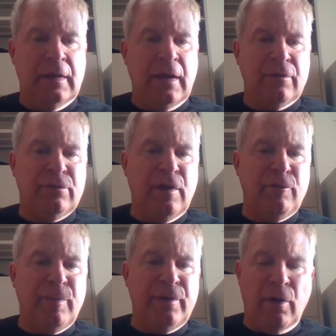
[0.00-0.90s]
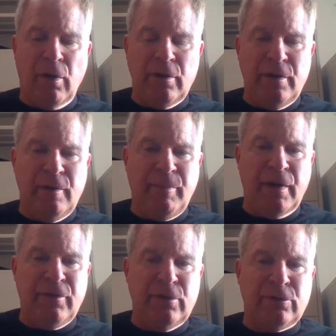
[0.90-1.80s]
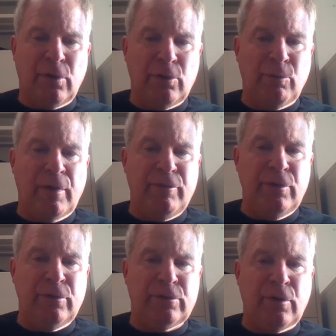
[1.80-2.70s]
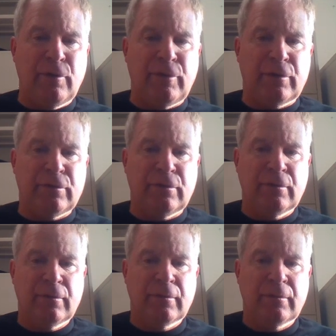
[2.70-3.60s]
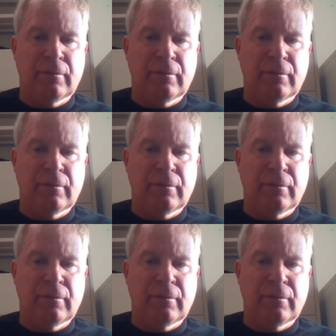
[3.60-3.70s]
he has never been audited by the Internal Revenue Service.